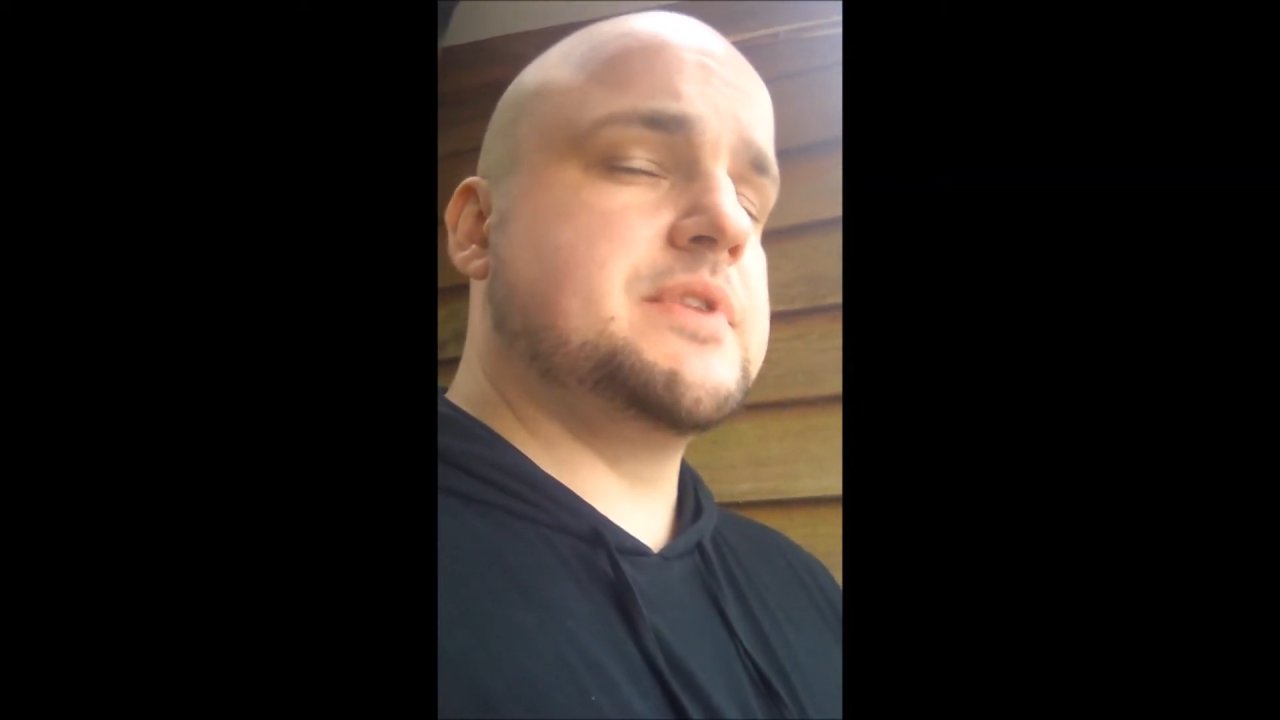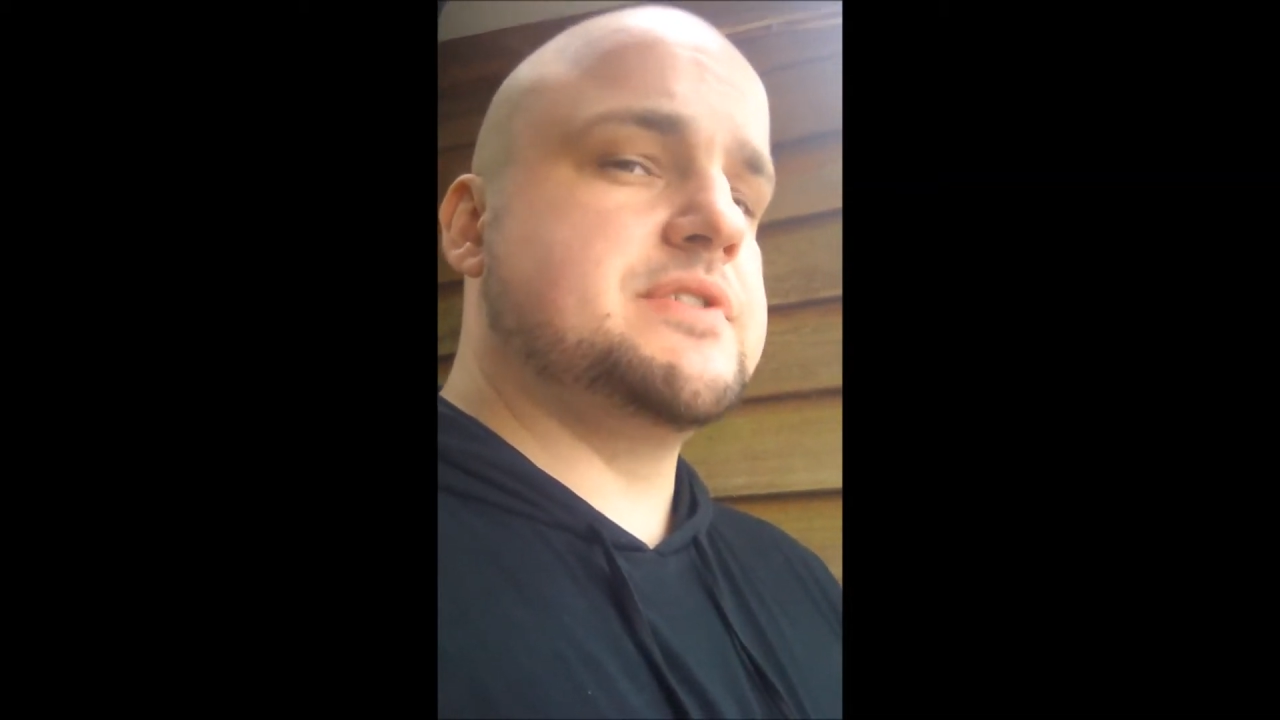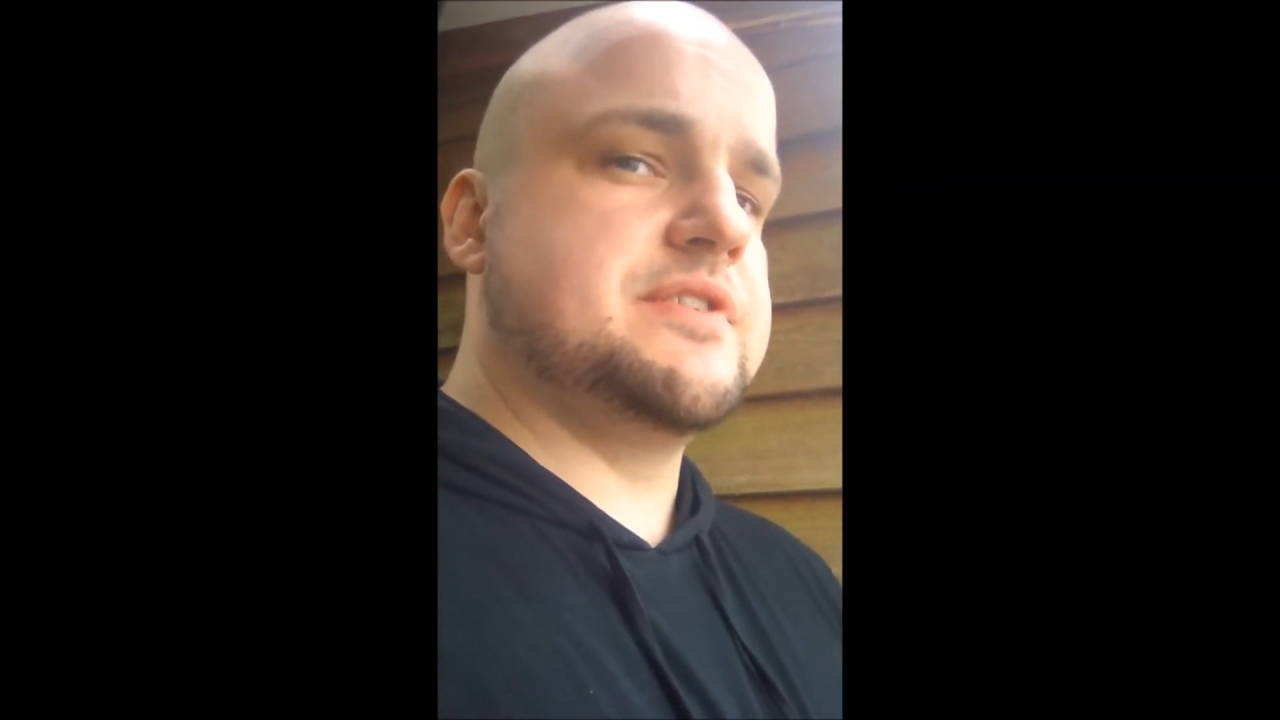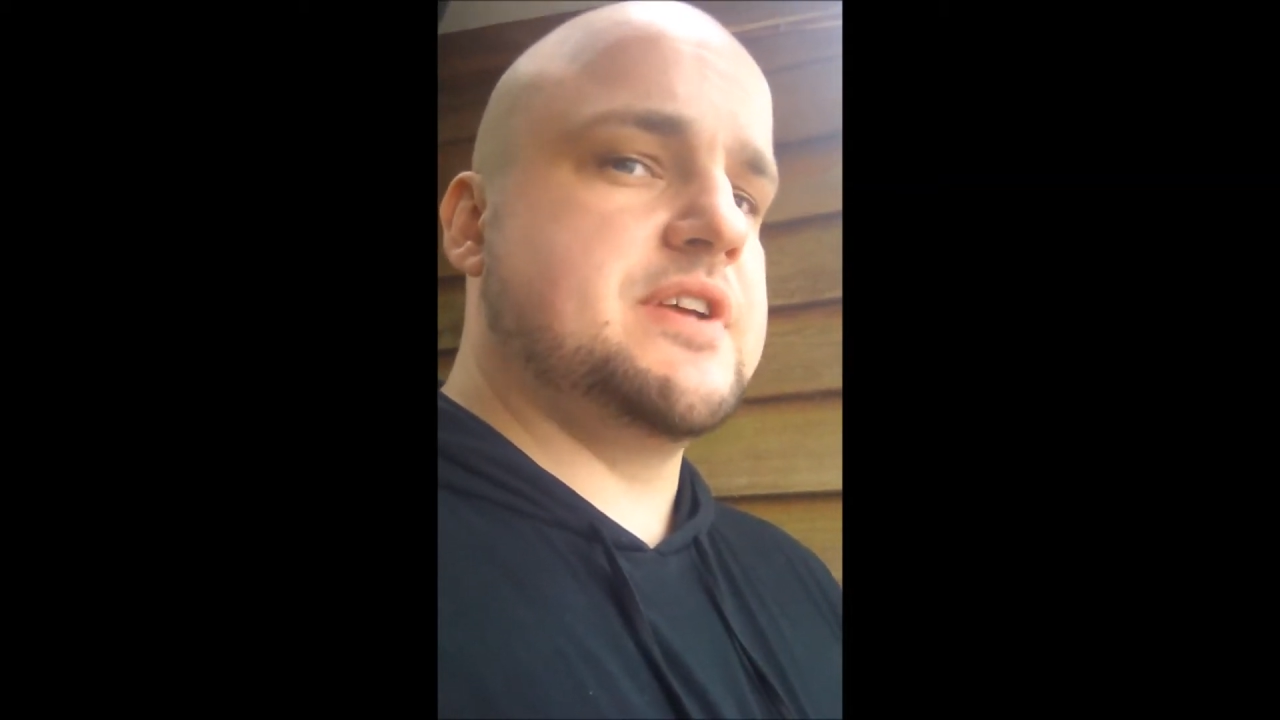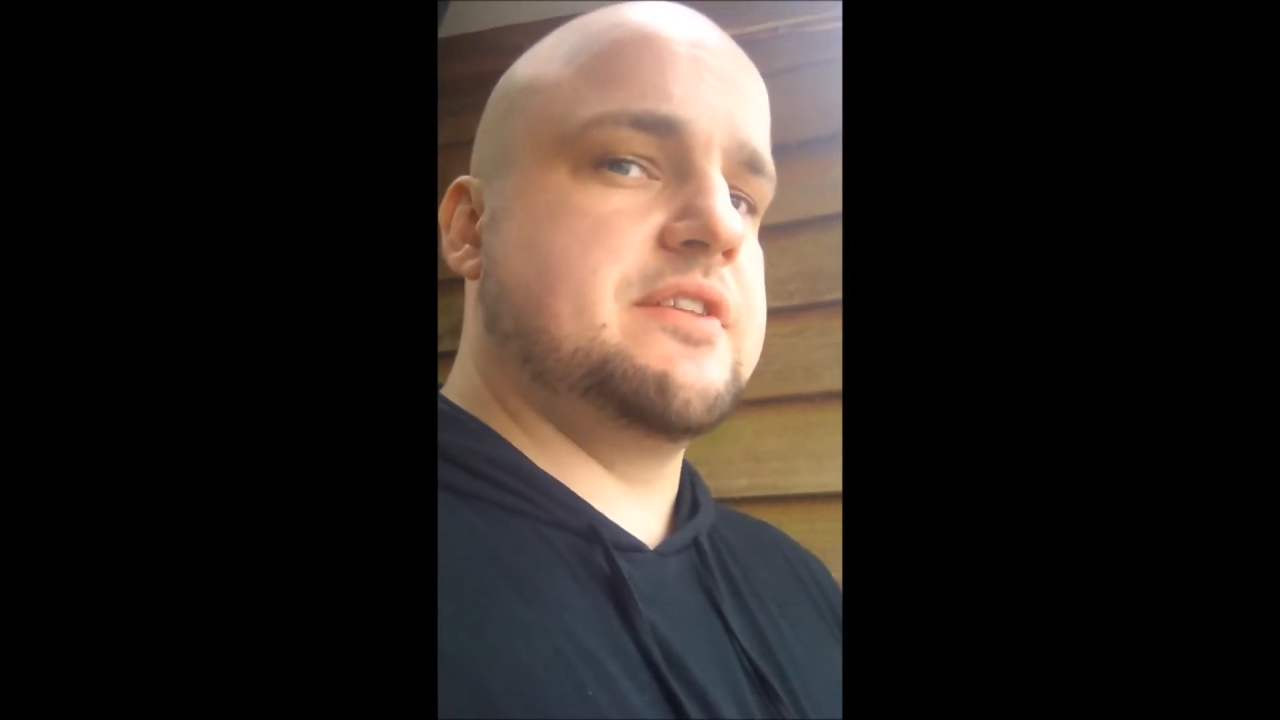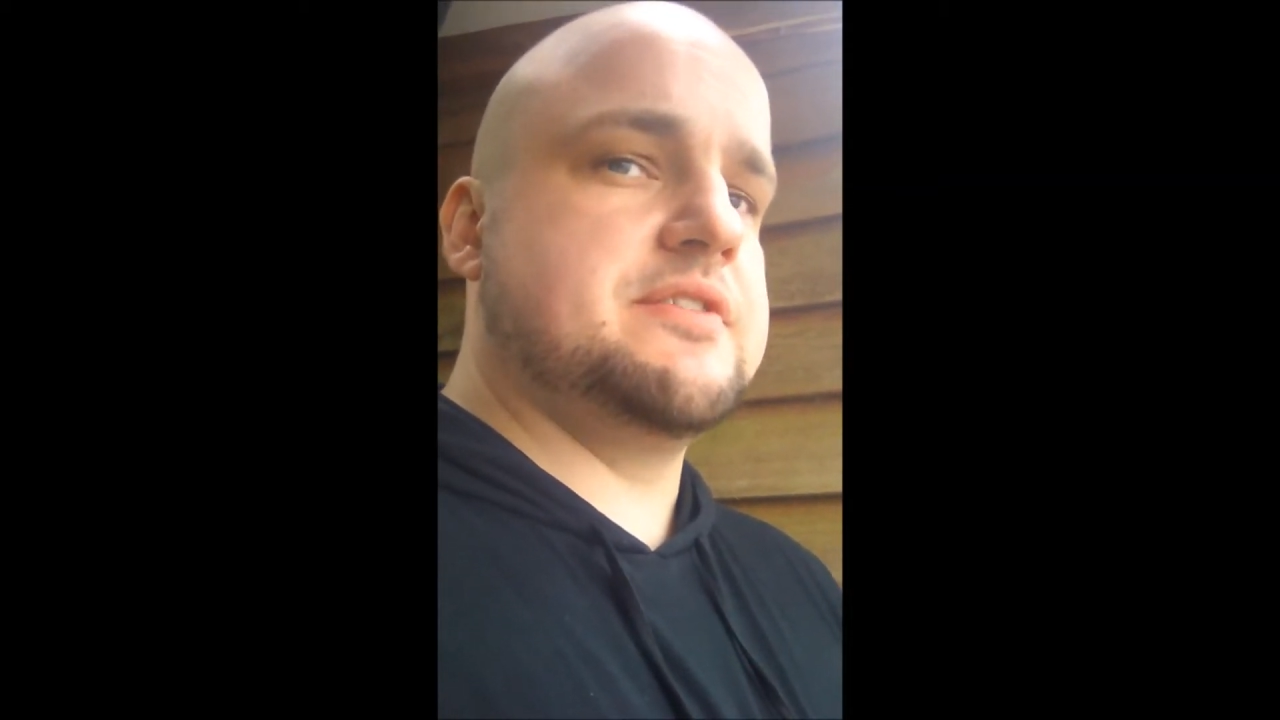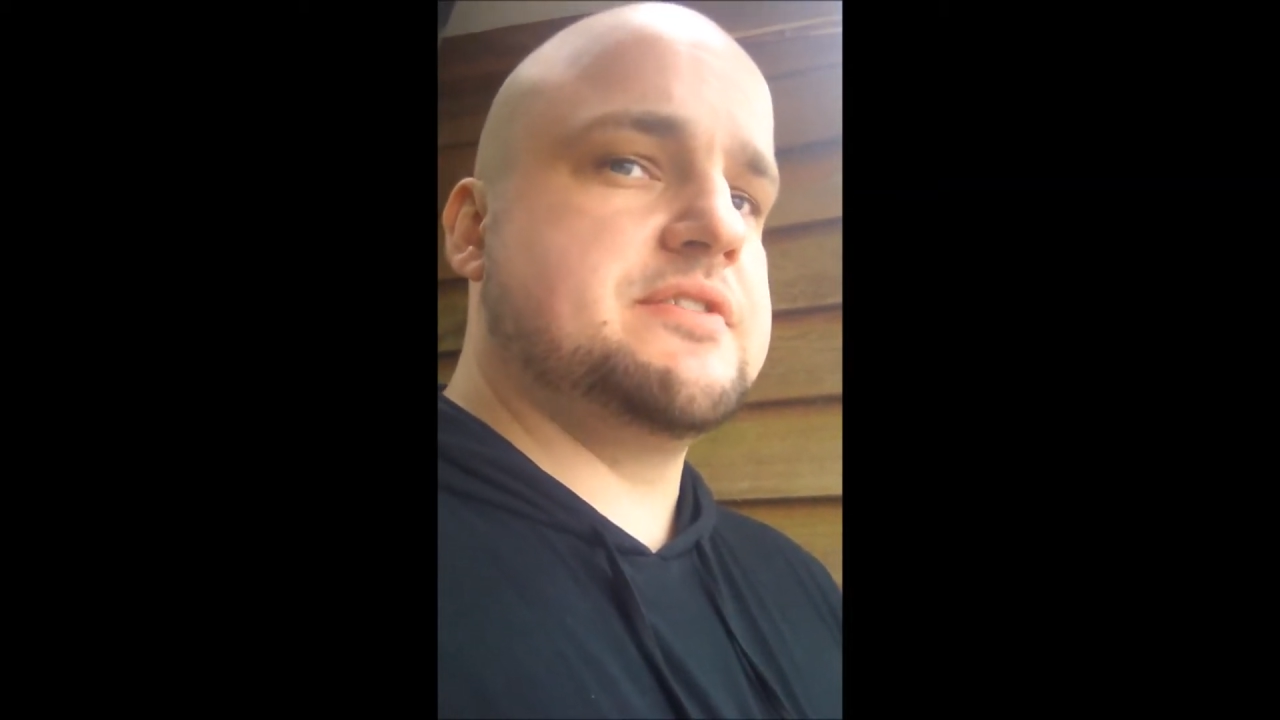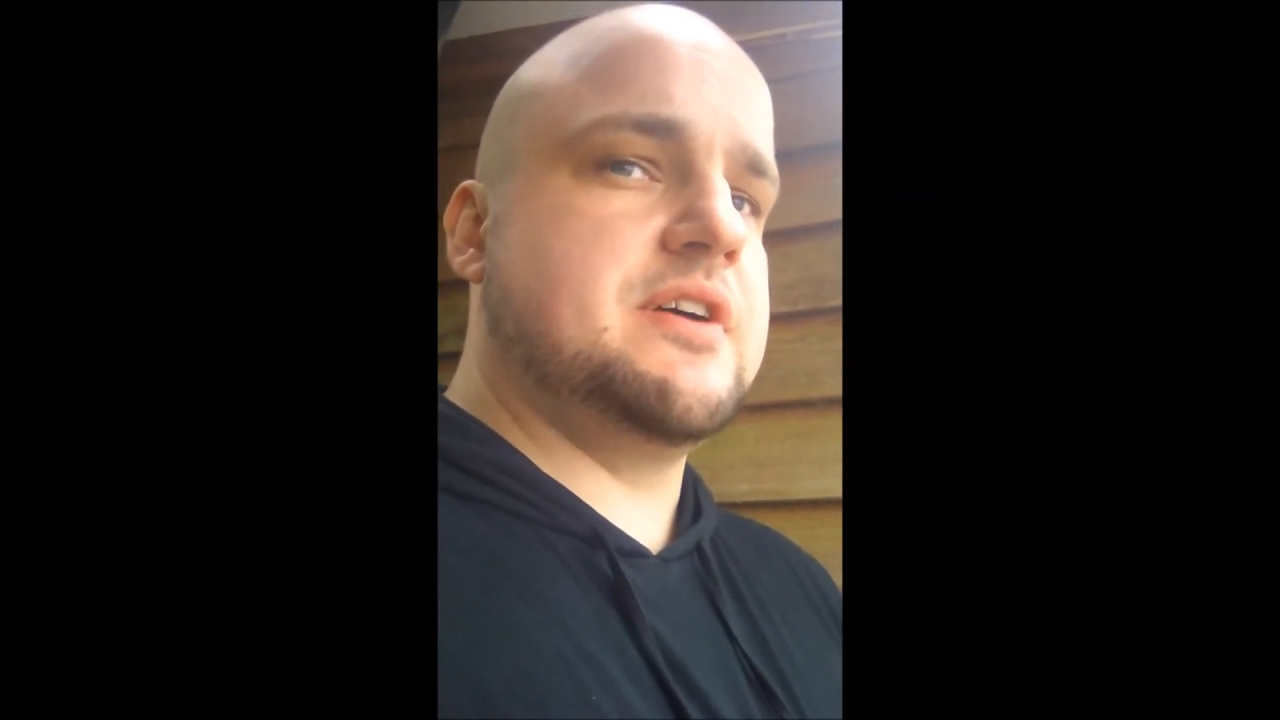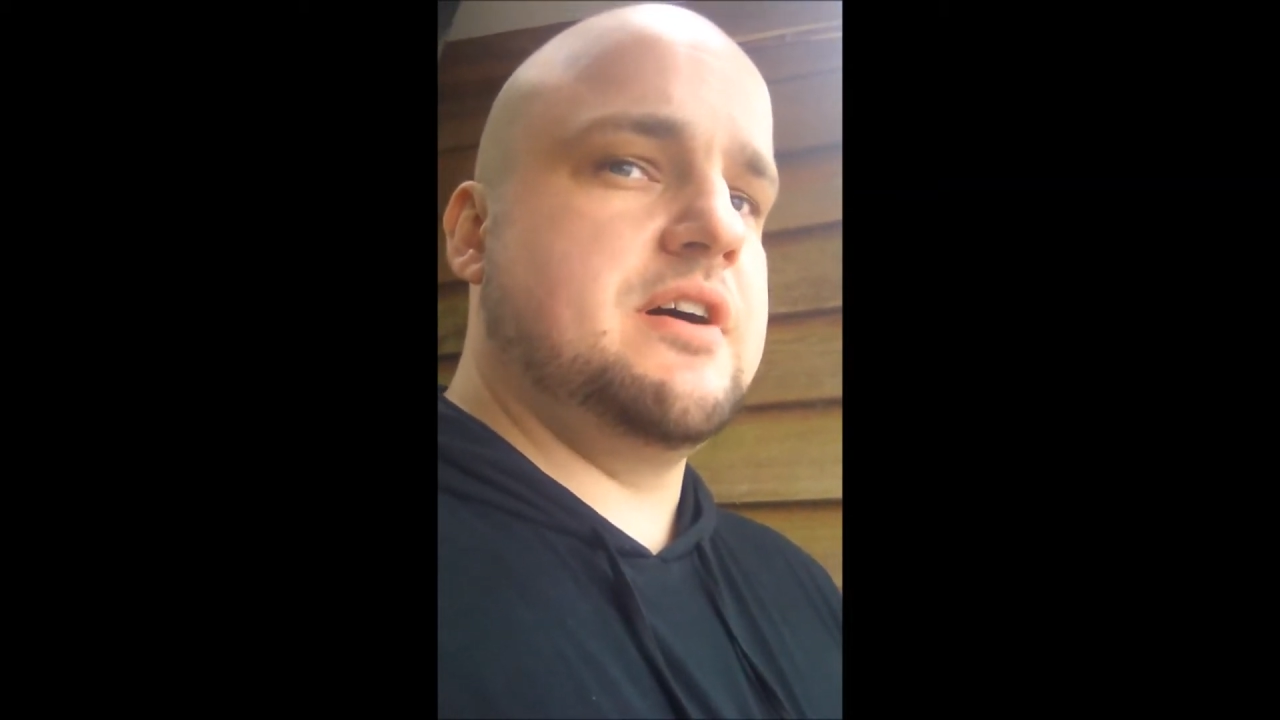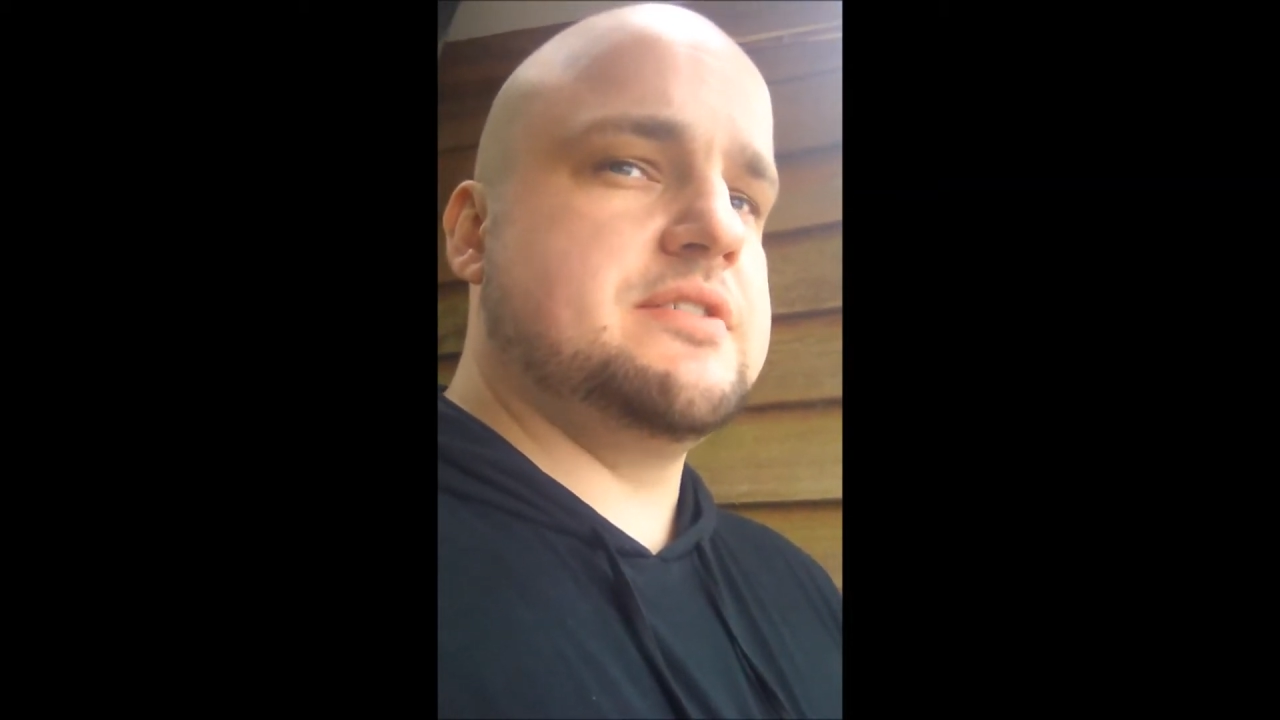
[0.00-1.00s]
said at the
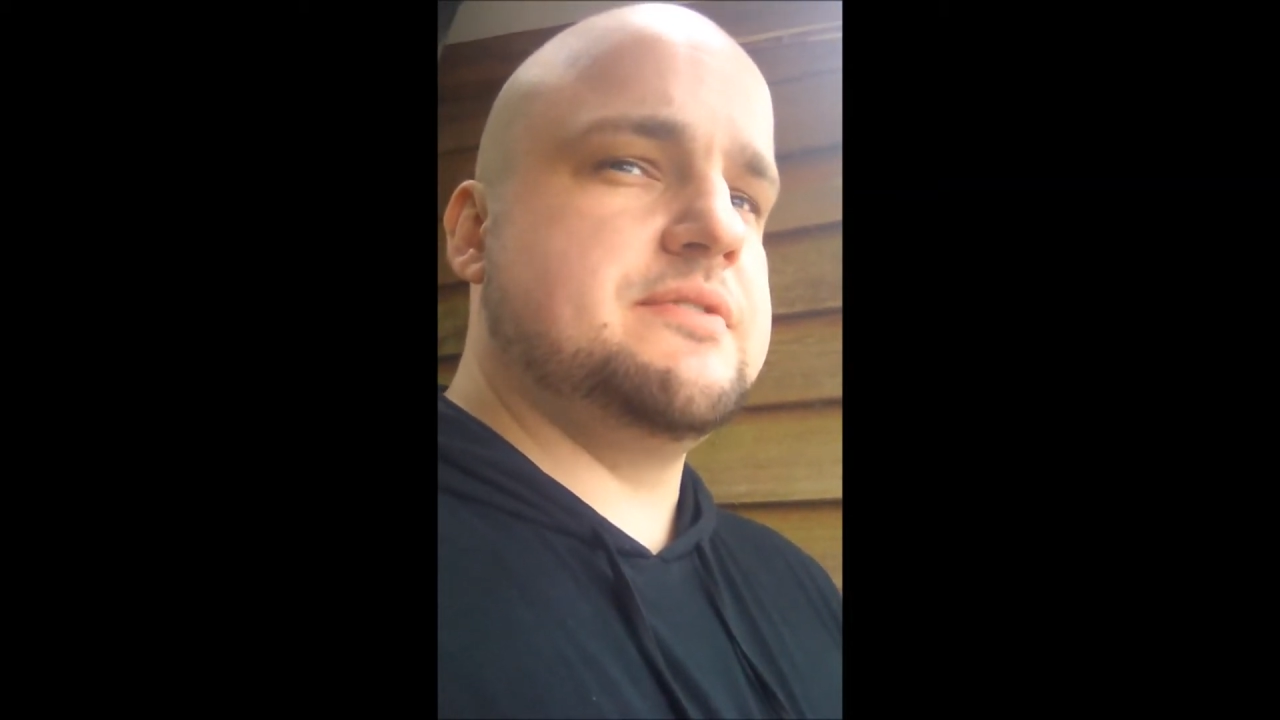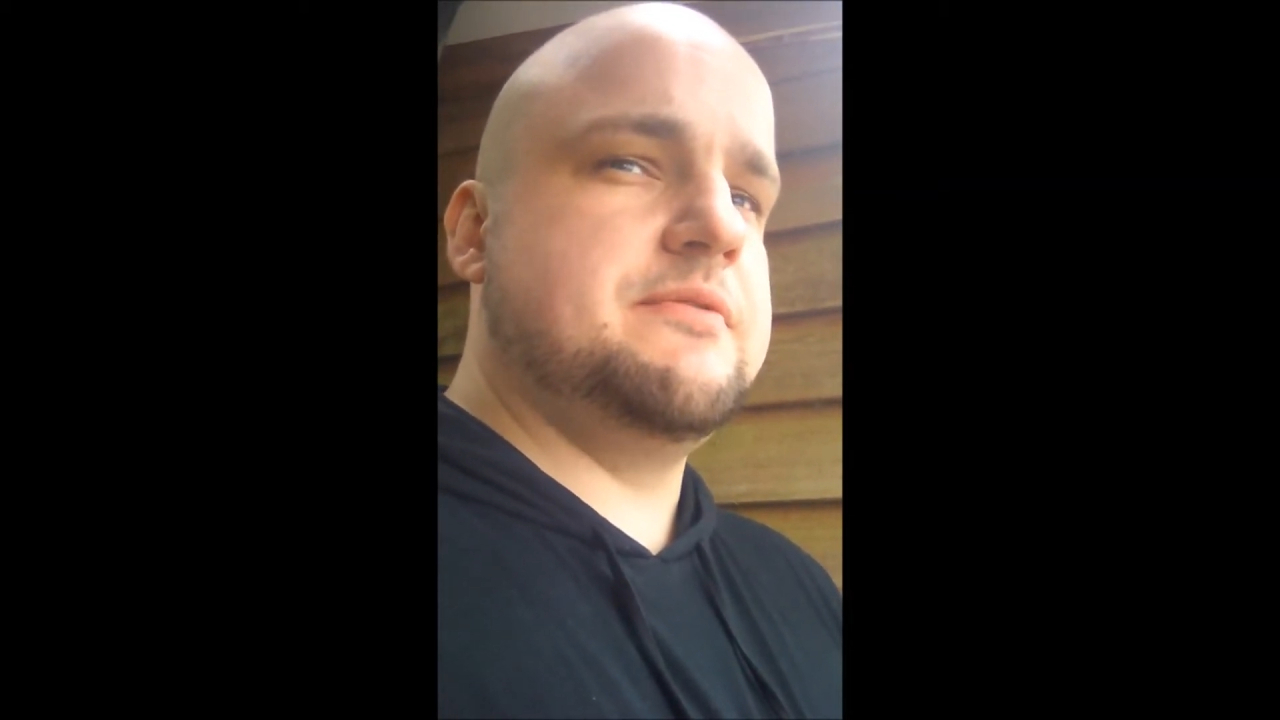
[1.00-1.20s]
start,